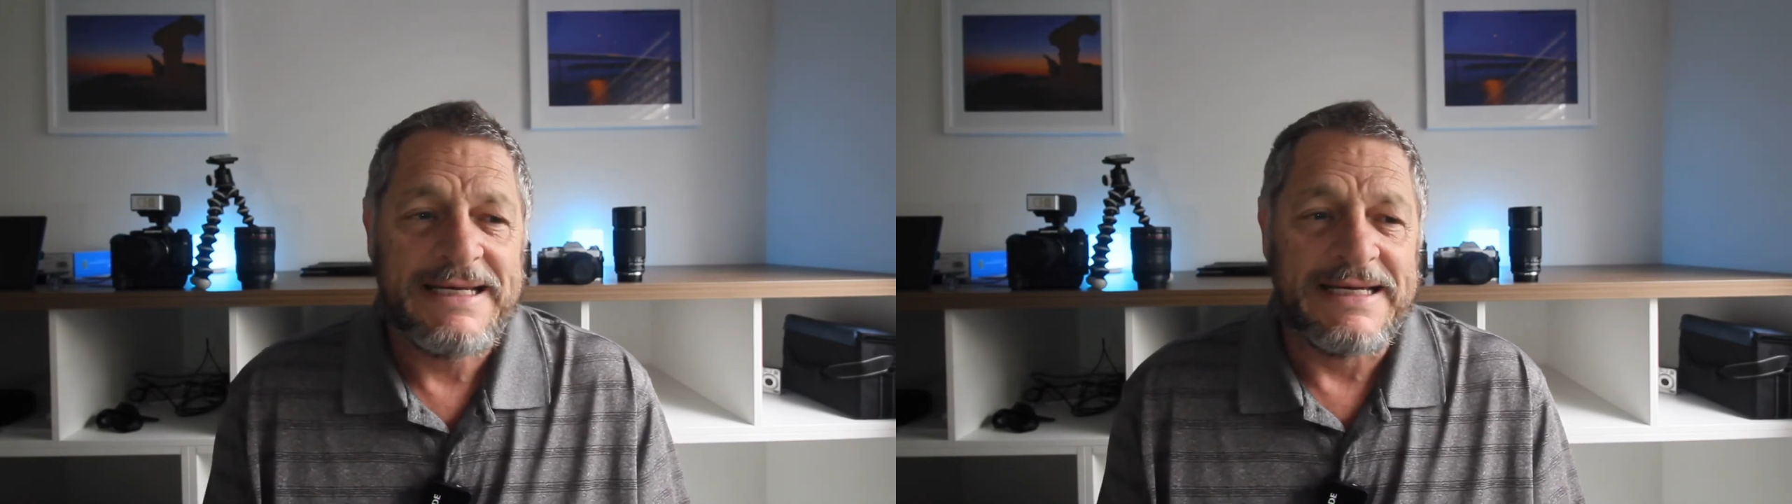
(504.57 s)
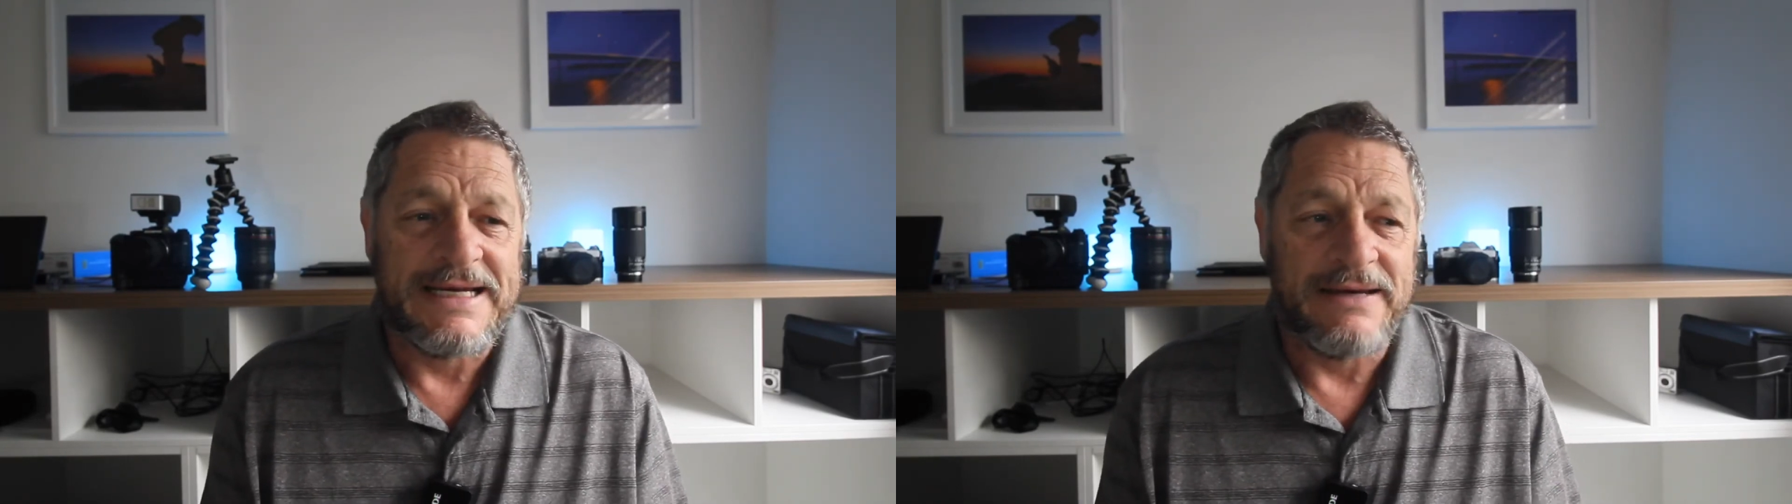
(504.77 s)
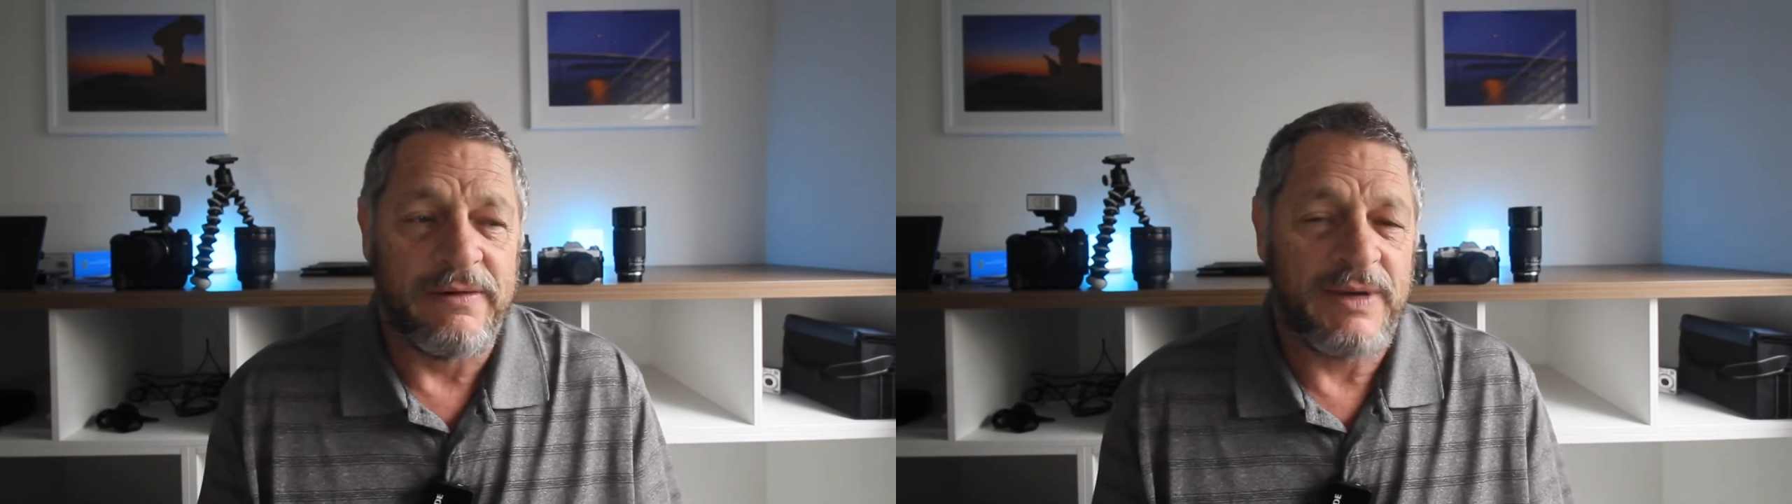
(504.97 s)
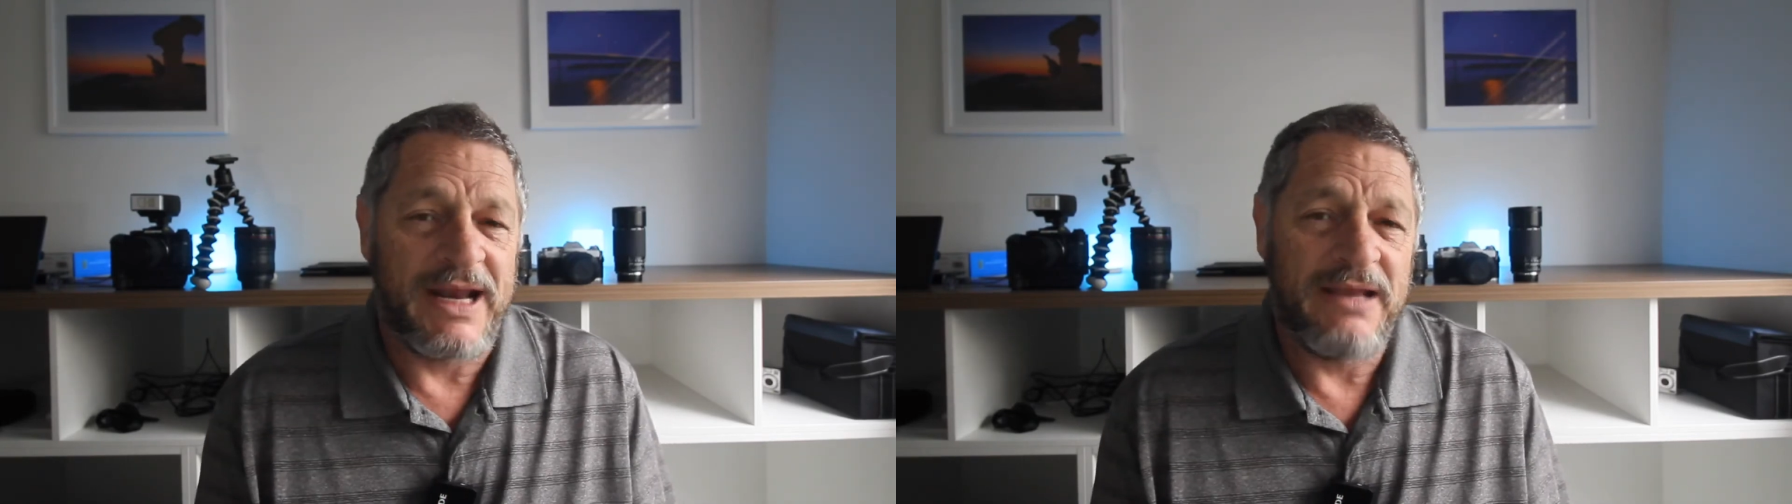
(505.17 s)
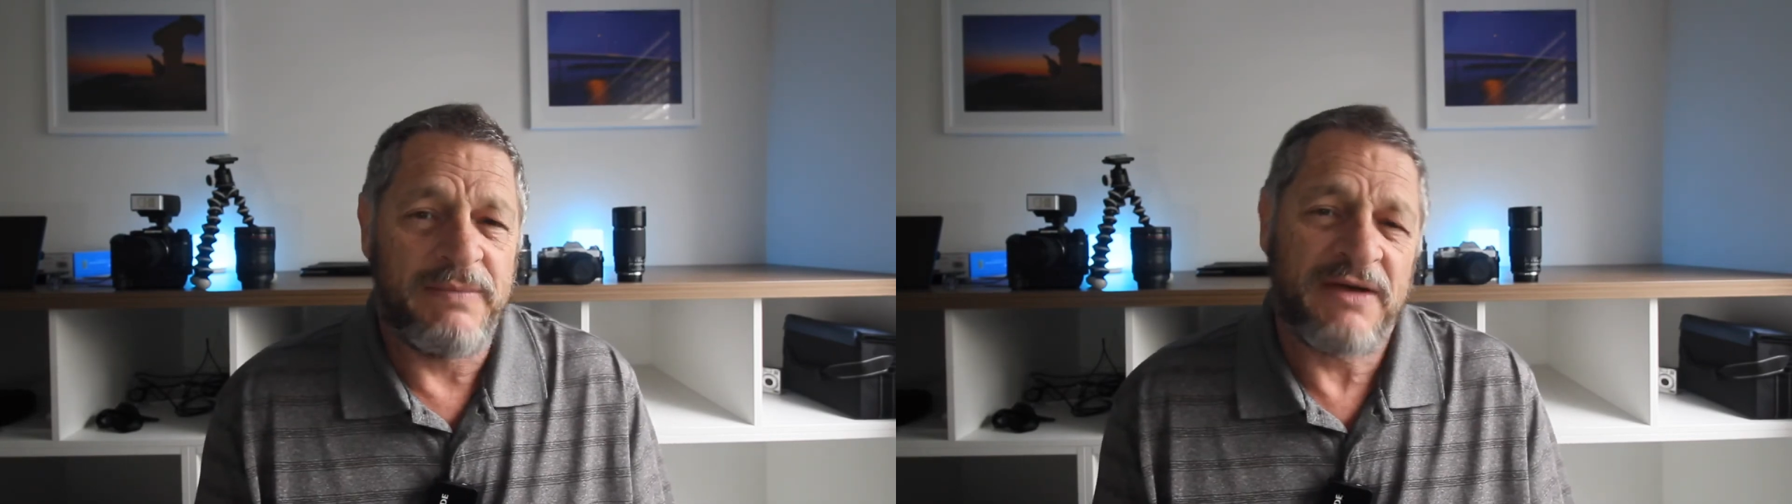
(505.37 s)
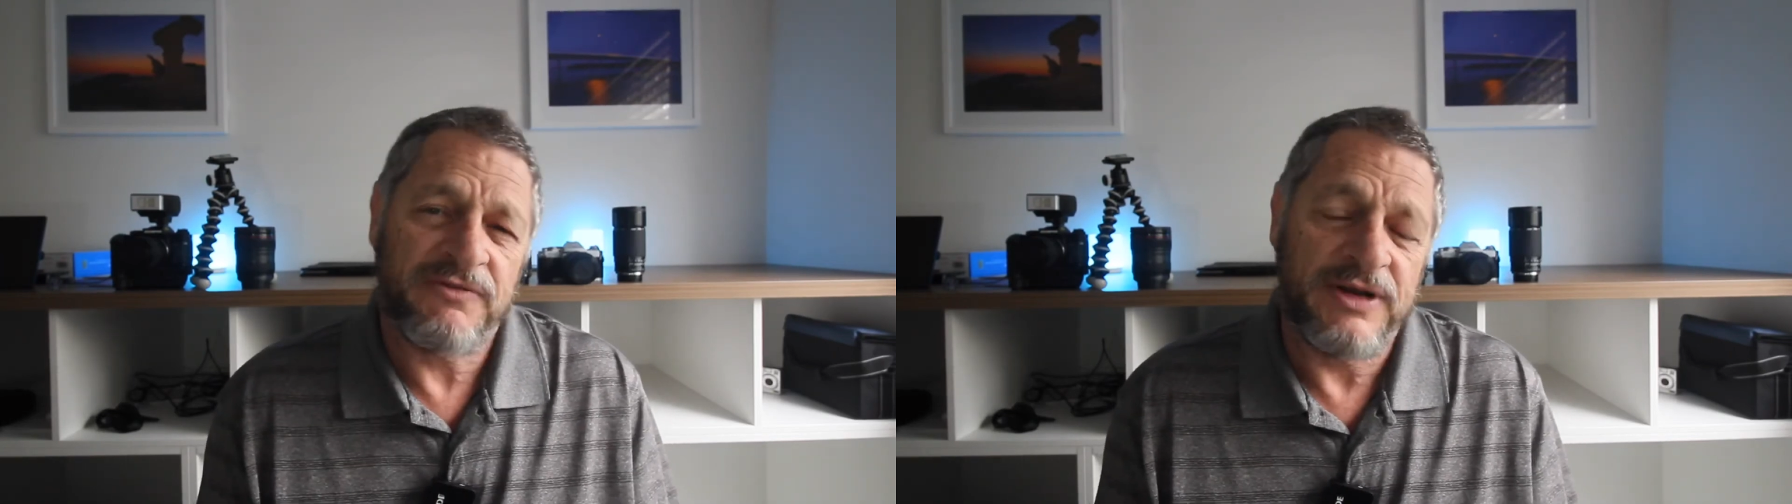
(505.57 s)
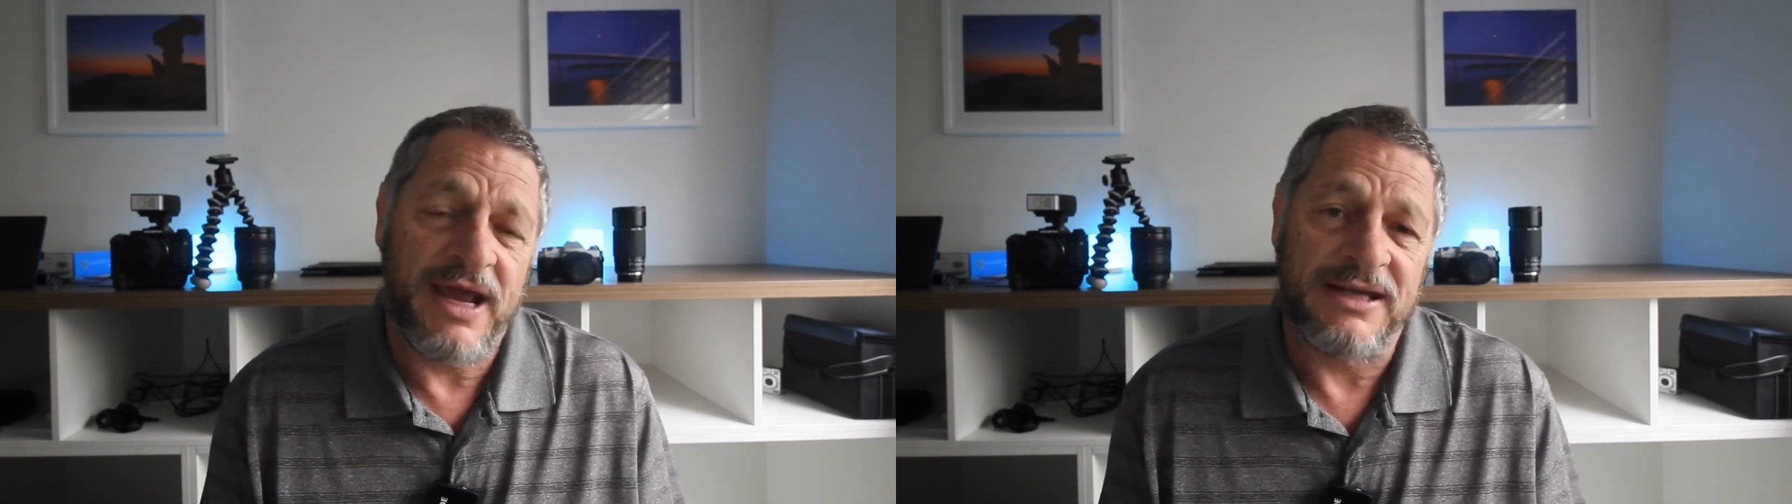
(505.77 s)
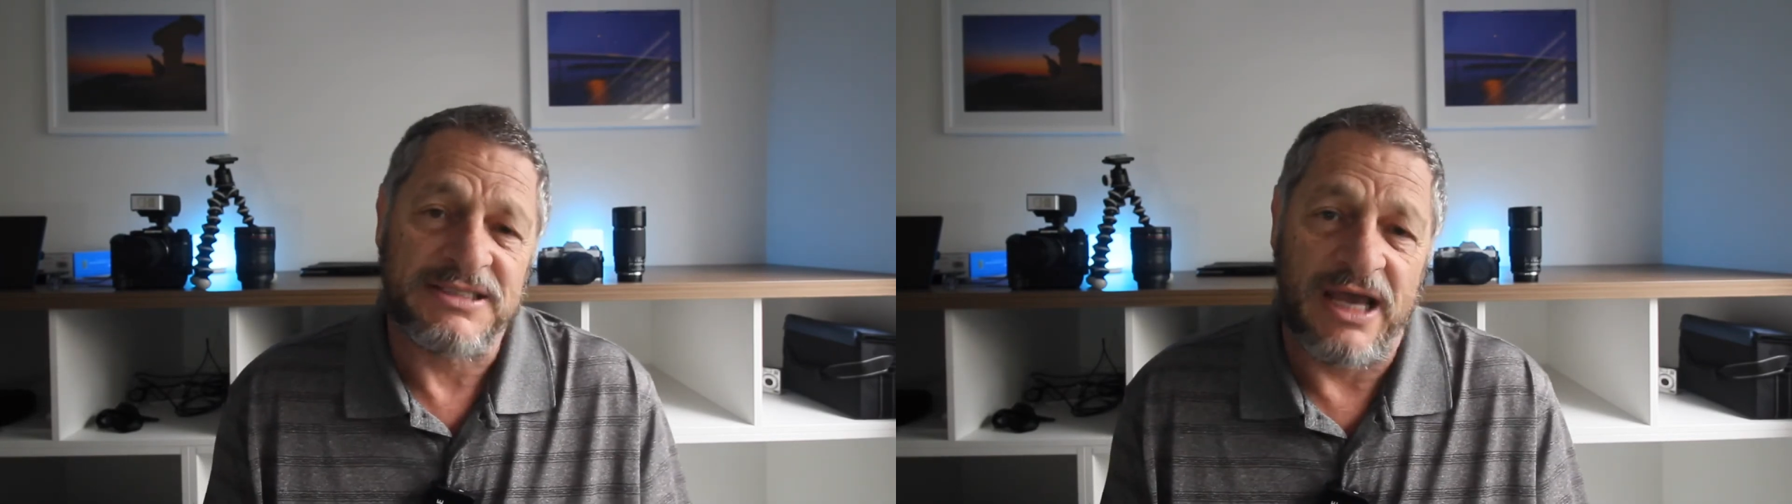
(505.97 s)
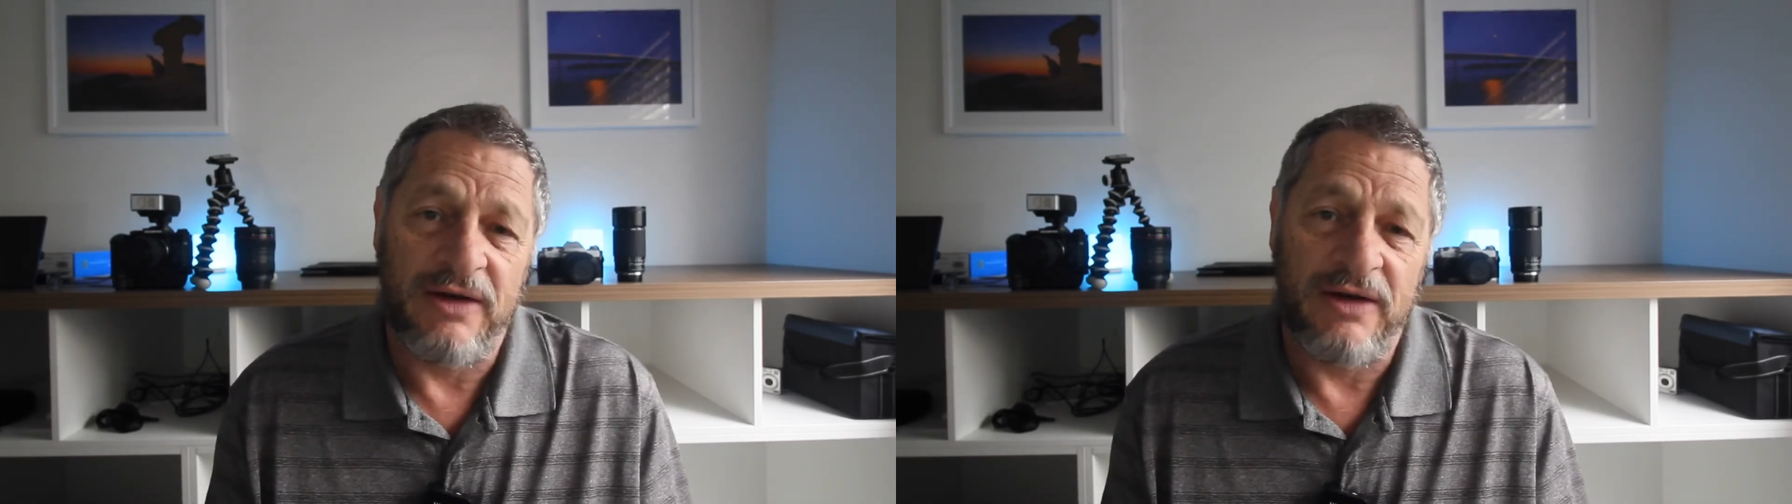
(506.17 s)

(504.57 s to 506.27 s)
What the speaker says: I'm going to hang back for a day or so.